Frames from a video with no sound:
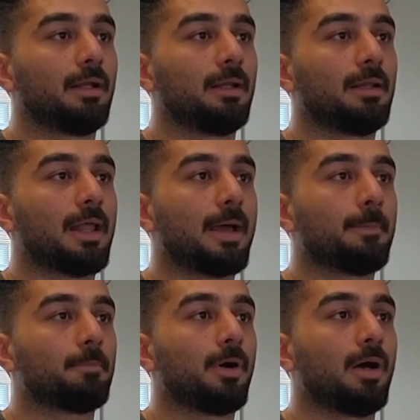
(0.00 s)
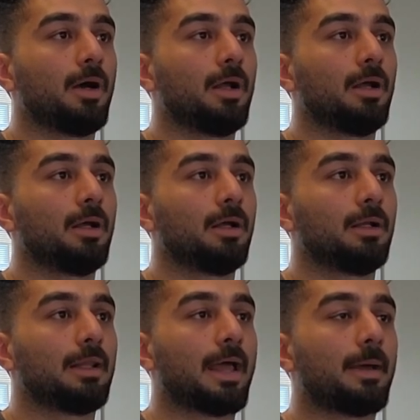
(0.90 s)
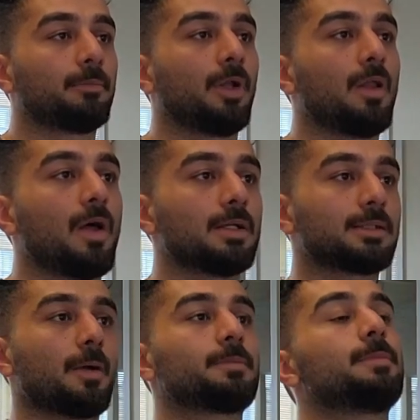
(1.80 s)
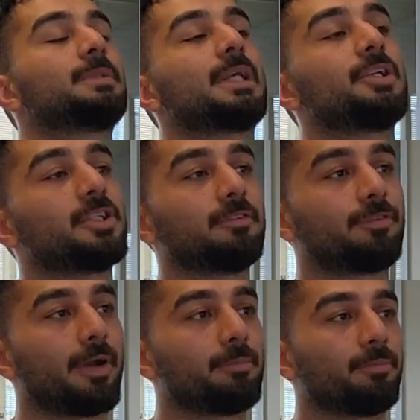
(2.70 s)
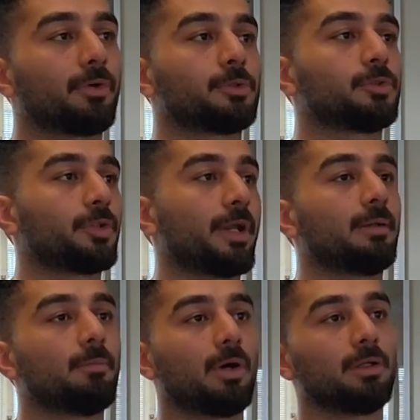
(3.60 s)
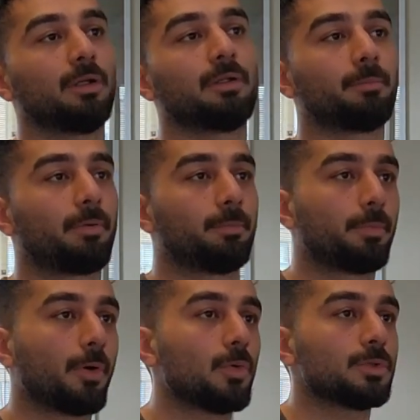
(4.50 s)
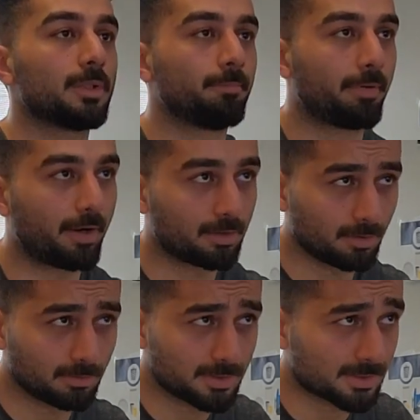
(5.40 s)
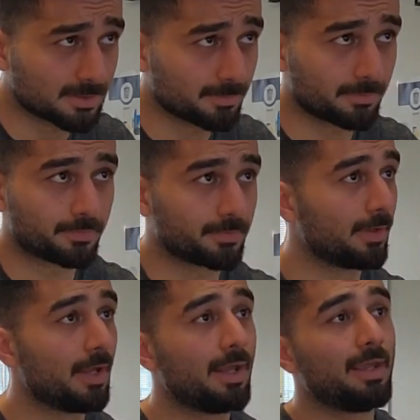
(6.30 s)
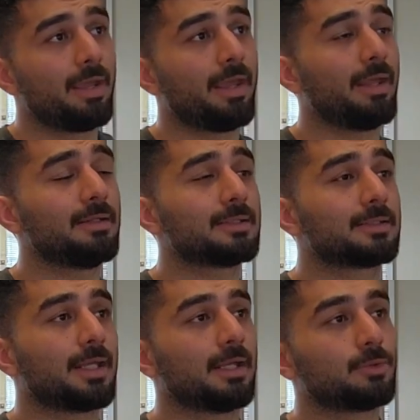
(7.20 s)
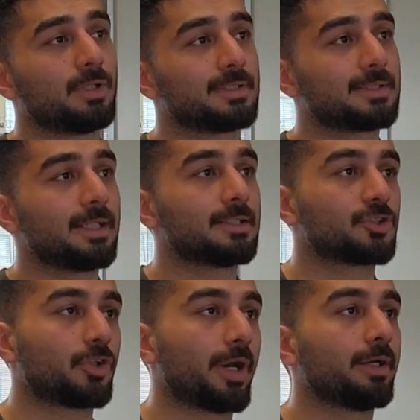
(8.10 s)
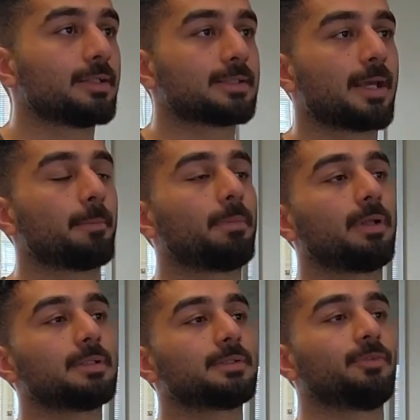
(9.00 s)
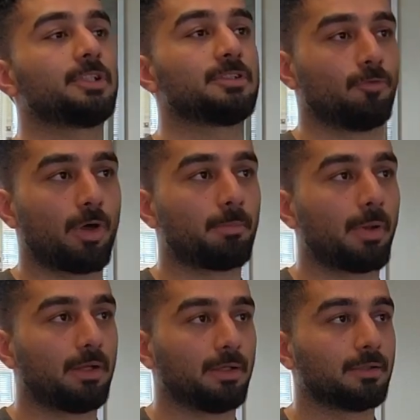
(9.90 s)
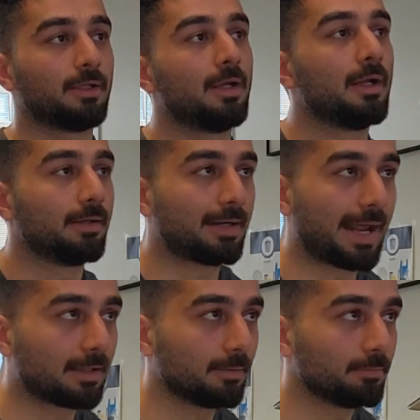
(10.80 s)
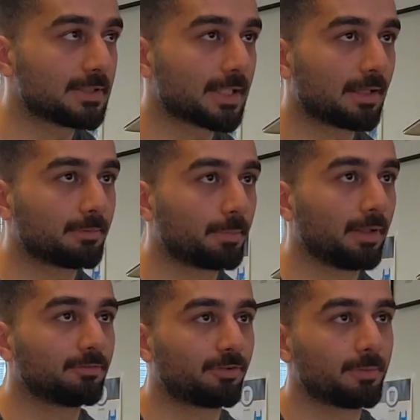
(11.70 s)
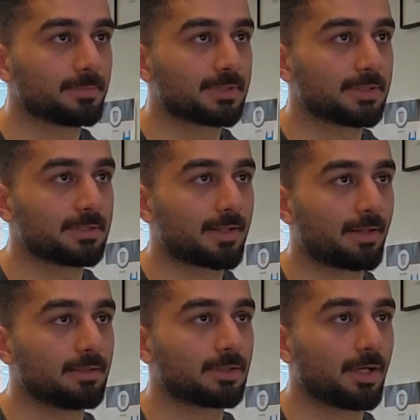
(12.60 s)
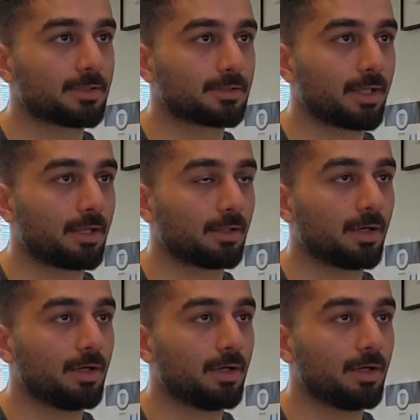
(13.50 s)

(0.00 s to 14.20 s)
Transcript: lambda loss optimization framework to train a model on the proposed empirical resistance. N is 10 to the 6 training samples, which is 1 million, randomly sampled from synthesized data.